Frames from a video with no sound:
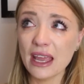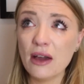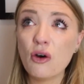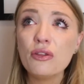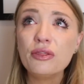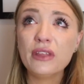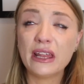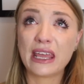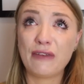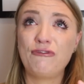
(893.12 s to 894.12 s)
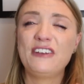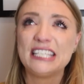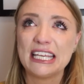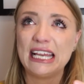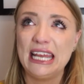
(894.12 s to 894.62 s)
or like
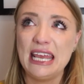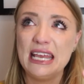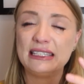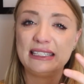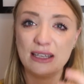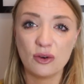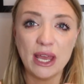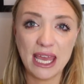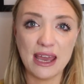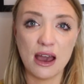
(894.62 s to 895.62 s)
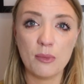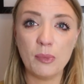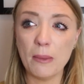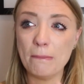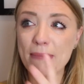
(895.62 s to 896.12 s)
physically he's still here,
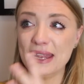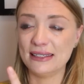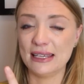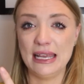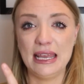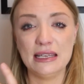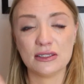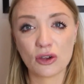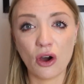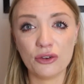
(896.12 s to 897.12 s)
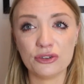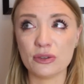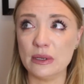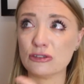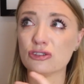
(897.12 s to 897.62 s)
but mentally he's gone.
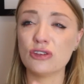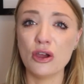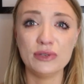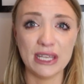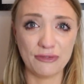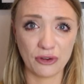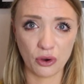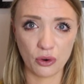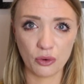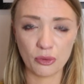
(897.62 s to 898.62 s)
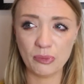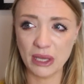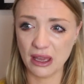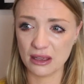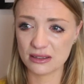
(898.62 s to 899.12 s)
So it's so difficult
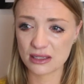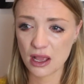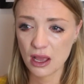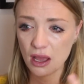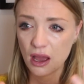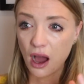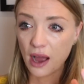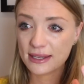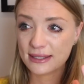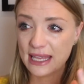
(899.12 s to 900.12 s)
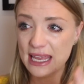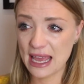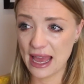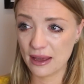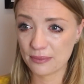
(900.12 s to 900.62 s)
because I see
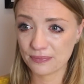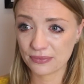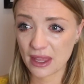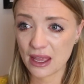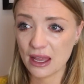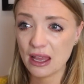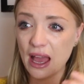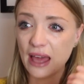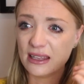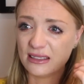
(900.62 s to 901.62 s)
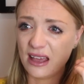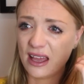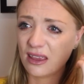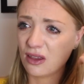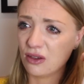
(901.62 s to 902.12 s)
him and it's
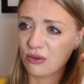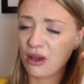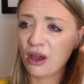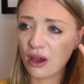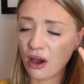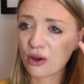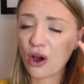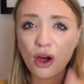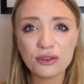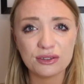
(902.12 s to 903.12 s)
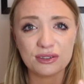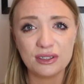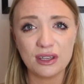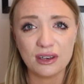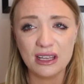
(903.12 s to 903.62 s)
like a
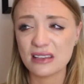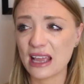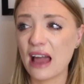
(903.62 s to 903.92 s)
constant, it's like